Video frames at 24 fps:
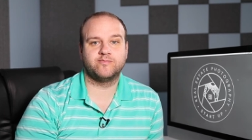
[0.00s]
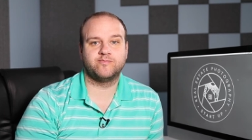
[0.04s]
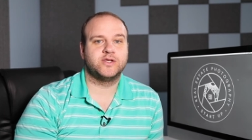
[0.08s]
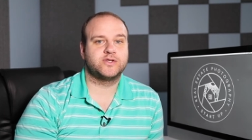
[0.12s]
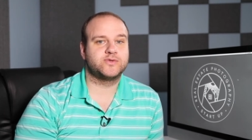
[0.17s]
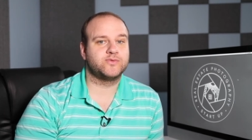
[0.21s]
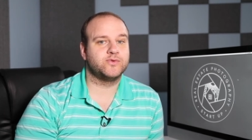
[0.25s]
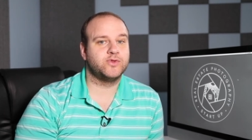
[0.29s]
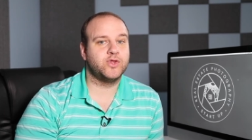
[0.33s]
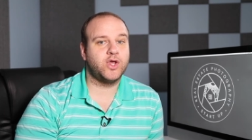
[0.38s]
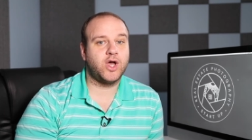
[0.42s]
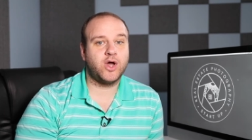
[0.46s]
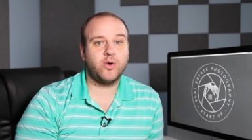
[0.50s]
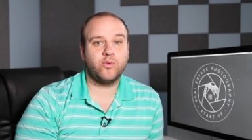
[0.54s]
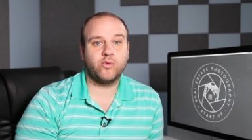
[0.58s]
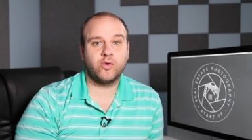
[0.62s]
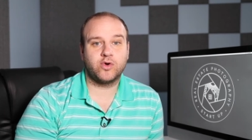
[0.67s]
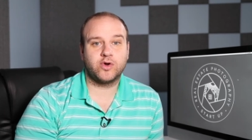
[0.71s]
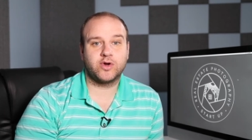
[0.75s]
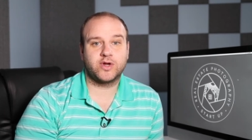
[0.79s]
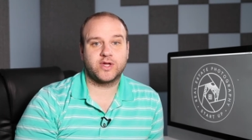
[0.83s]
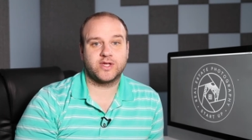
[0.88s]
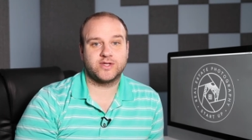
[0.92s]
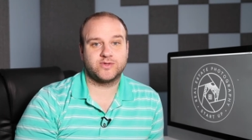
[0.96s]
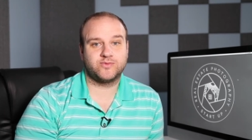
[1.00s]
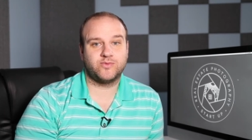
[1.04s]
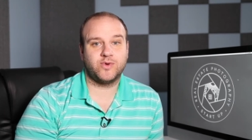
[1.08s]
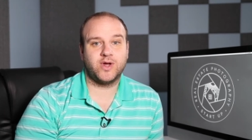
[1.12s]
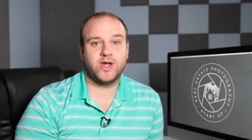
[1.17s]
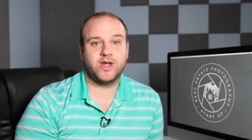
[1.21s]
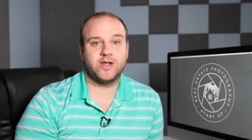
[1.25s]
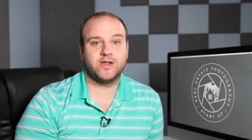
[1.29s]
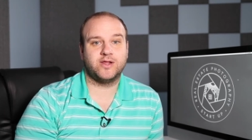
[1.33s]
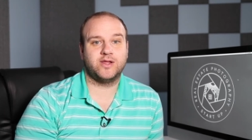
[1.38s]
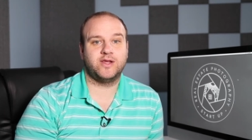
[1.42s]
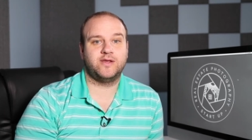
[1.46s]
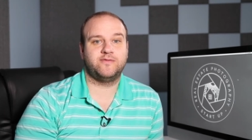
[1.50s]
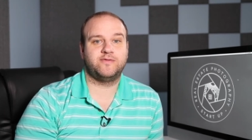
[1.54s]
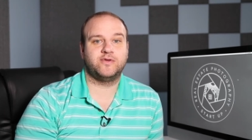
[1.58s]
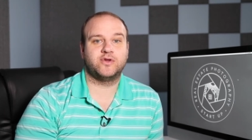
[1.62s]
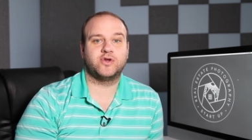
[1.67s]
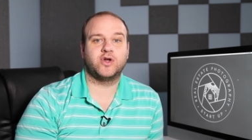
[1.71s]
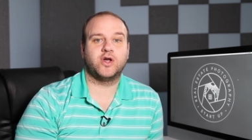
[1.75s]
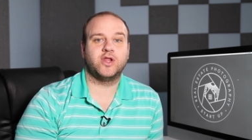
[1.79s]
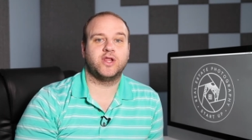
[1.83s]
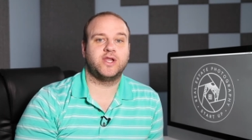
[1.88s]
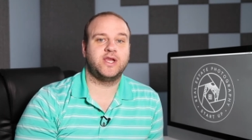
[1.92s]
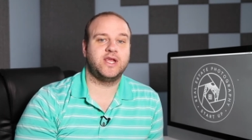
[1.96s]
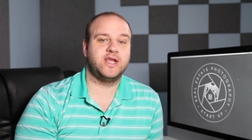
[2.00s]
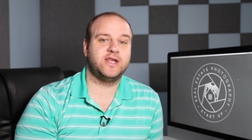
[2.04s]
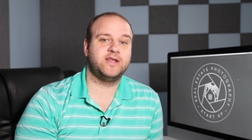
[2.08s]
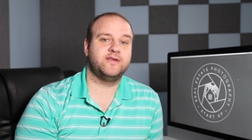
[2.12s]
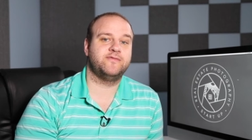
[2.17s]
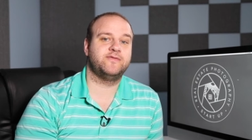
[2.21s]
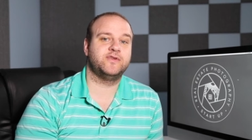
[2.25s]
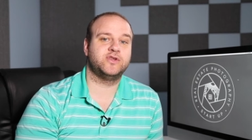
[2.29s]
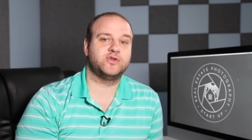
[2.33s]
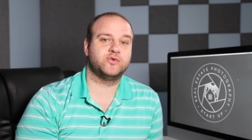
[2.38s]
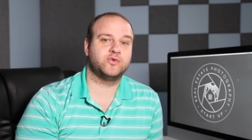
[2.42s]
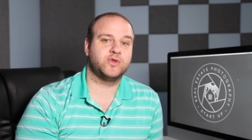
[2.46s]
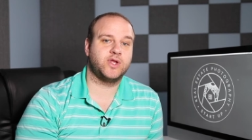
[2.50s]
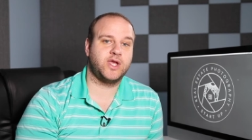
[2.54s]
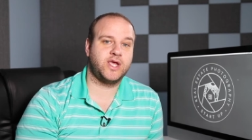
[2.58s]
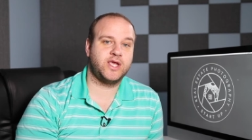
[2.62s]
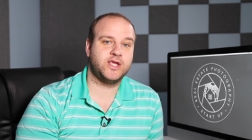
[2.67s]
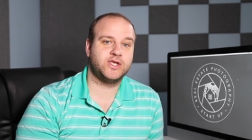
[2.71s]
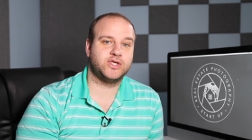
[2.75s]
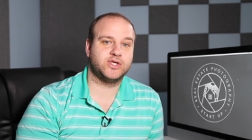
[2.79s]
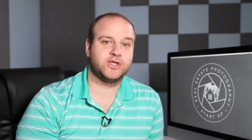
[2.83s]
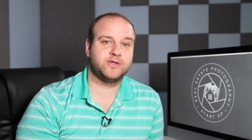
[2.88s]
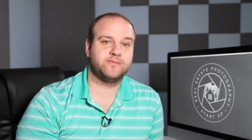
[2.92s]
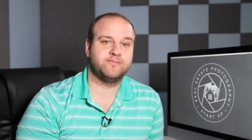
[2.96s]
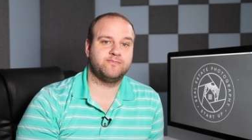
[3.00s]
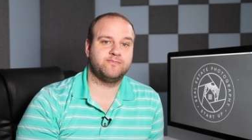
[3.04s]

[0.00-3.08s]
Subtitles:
This will not work as well if you call an individual agent.